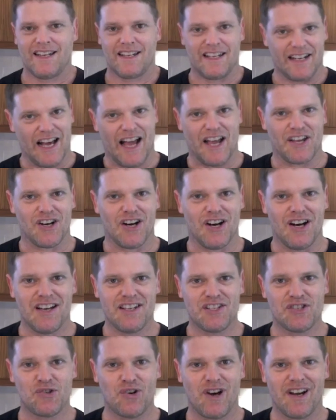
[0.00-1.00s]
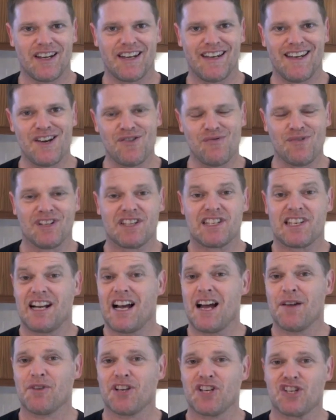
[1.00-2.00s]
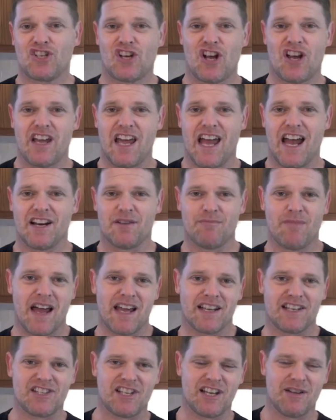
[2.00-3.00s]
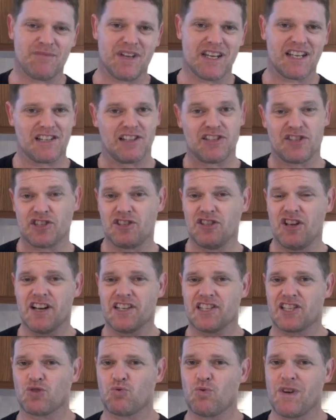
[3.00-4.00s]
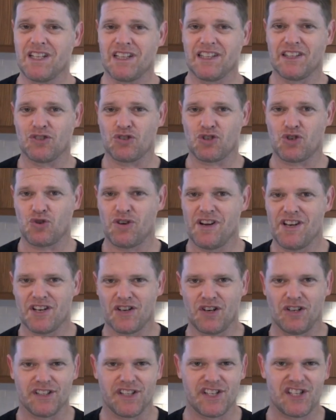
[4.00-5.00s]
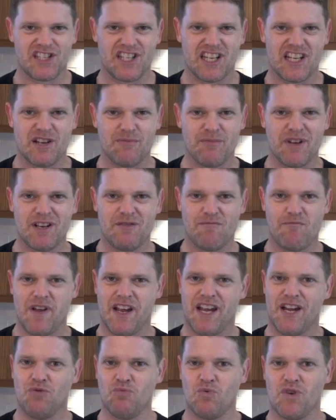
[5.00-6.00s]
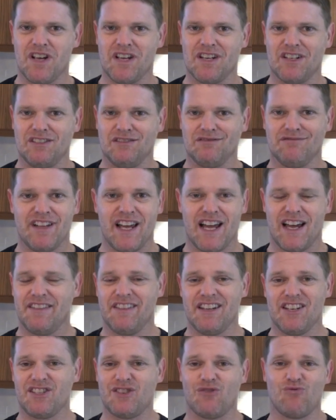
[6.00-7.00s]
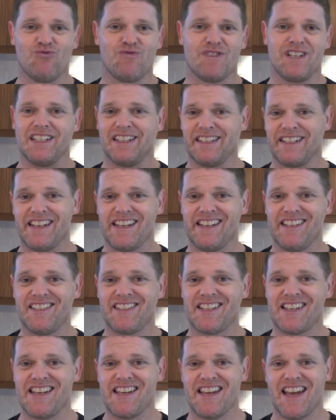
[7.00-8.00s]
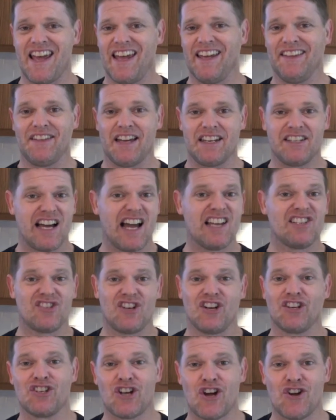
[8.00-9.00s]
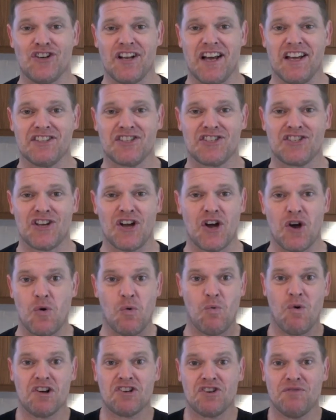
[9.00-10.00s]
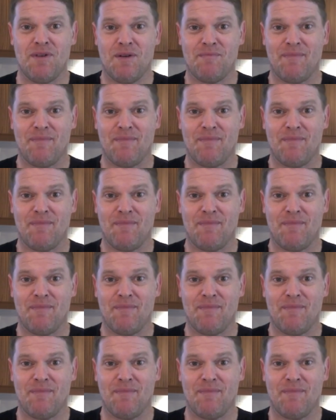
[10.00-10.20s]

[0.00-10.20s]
G'day guys, Greg here. Well, today I'm going to show you how to make something, a nice sweet little treat called a cinnamon pinwheel. Now these are really easy and they taste like donuts, so what could